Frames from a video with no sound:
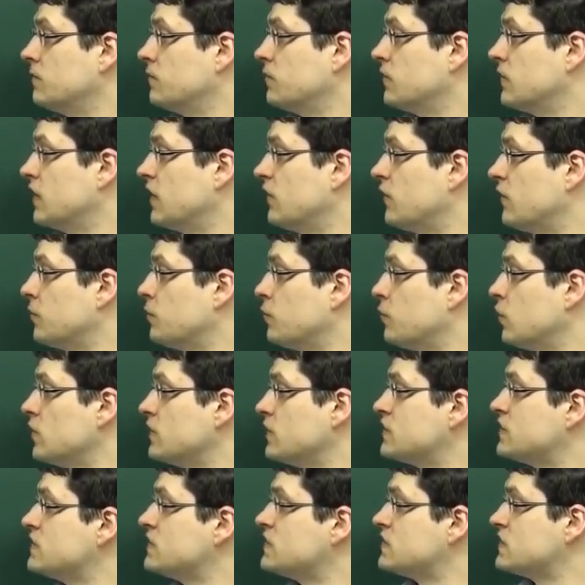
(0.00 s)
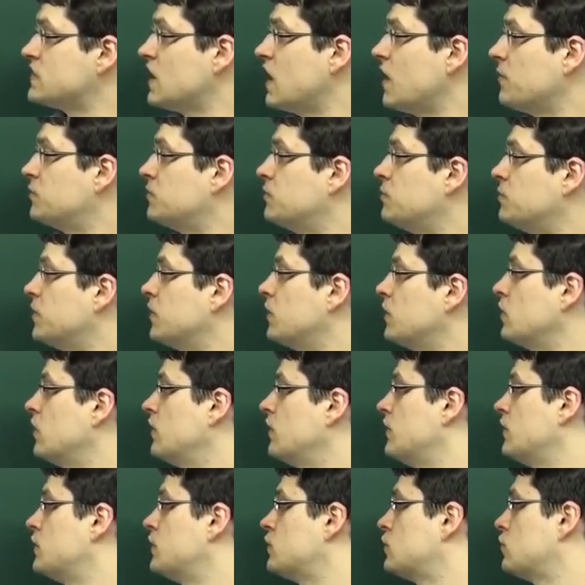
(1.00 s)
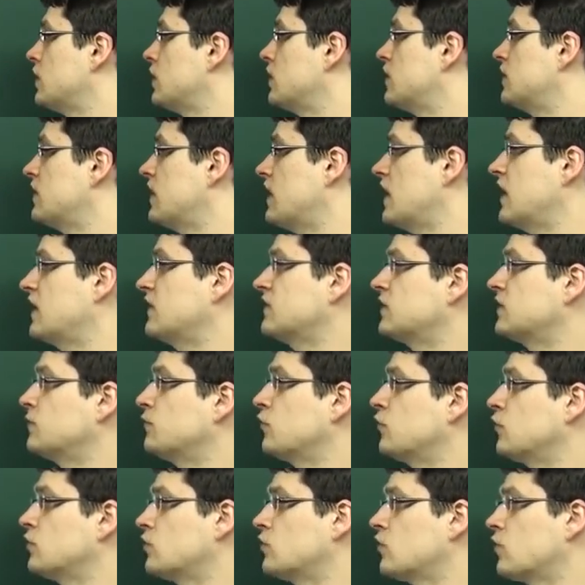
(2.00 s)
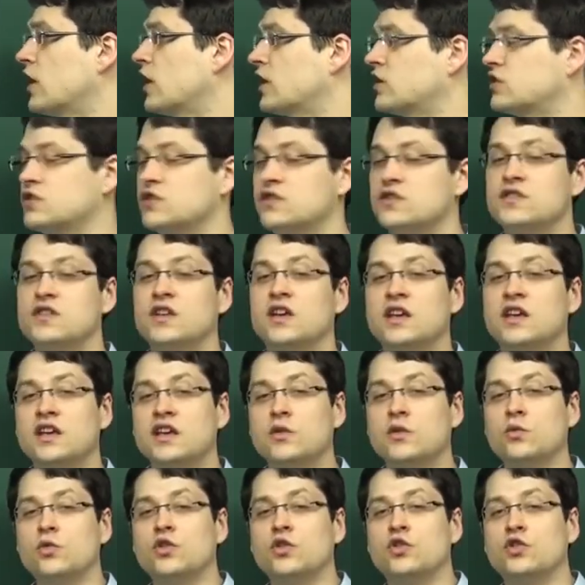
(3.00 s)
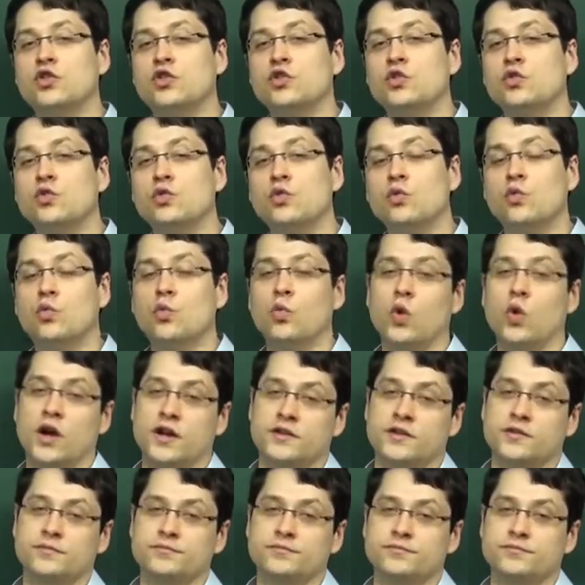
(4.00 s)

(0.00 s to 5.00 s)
If a person stopped Bill on the street to ask him for directions, he would do what?